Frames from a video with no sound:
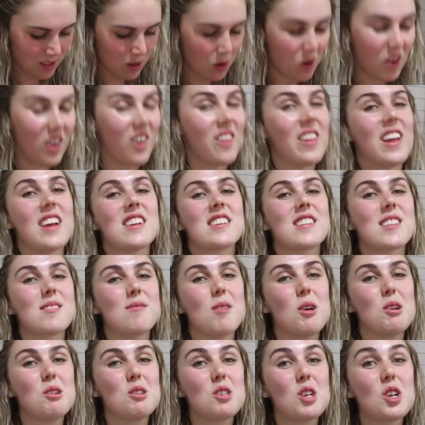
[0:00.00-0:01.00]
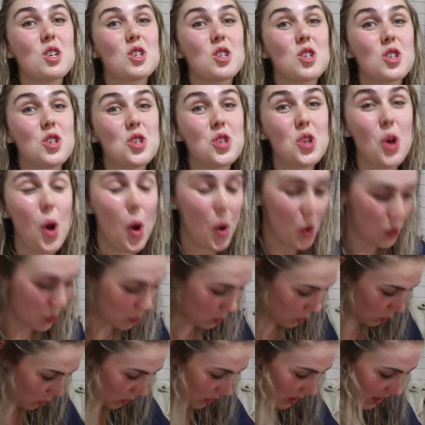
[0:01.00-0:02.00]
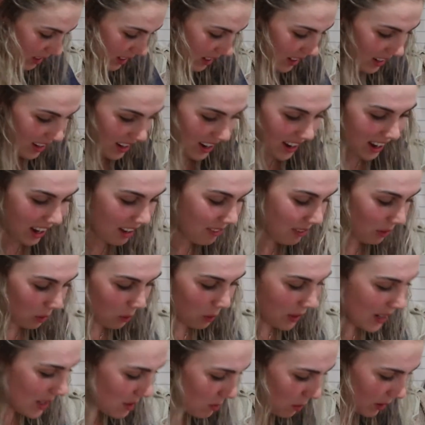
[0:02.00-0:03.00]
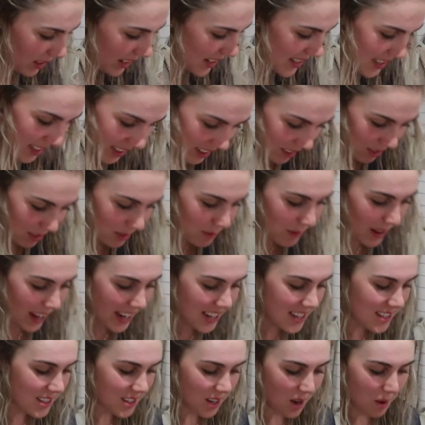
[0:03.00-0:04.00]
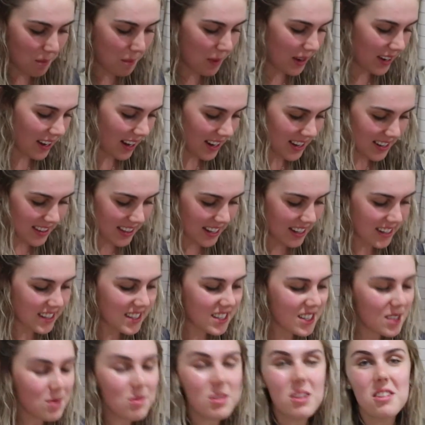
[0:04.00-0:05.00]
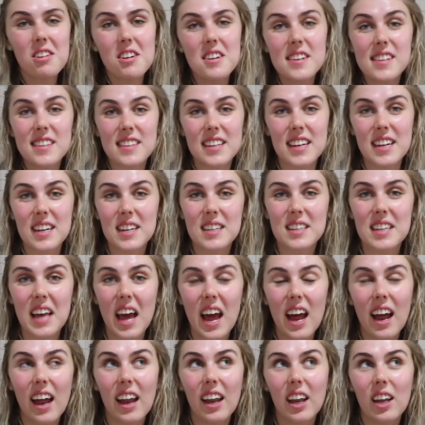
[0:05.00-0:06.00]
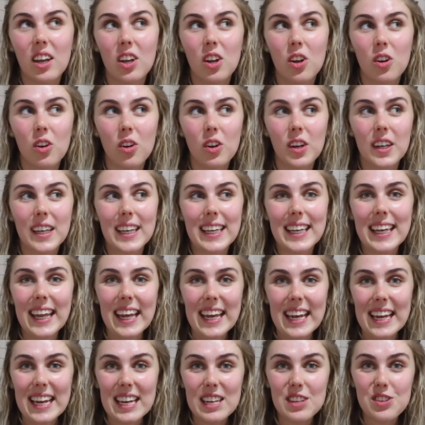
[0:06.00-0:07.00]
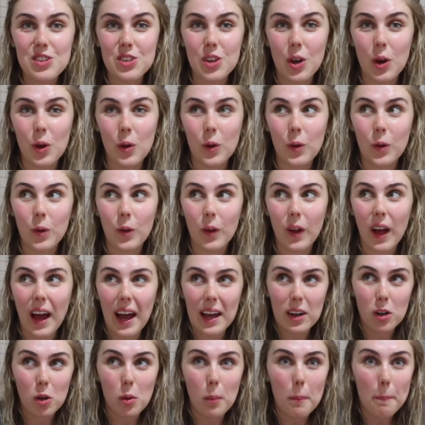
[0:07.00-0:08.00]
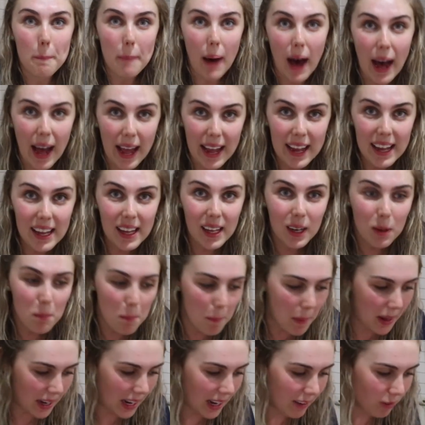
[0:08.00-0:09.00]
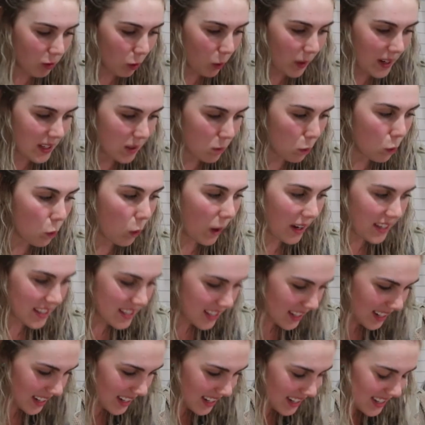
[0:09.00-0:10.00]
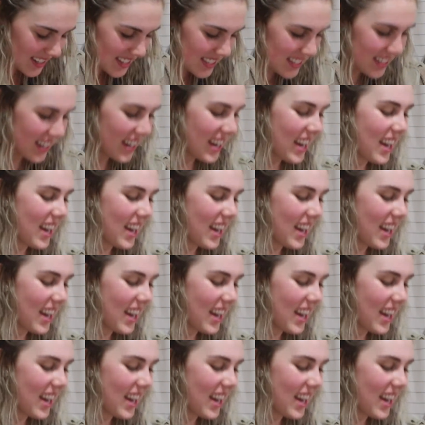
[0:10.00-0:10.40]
Oh, that smells so good. I've always wanted something from Aesop, but I think it's just one of those things that you don't need, so I don't buy it, but I've always wanted it.